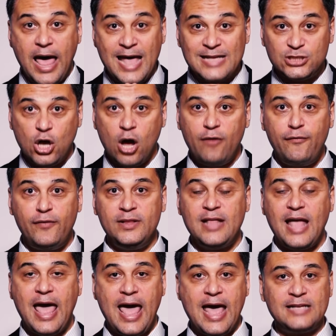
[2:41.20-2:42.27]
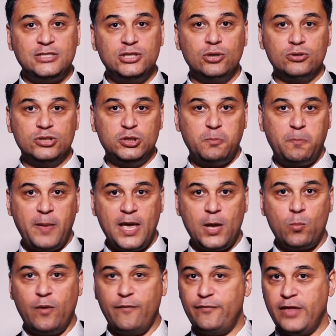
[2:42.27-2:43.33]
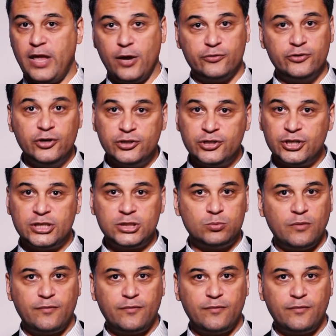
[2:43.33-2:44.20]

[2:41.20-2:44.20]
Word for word: as often as you speak with the recruiters,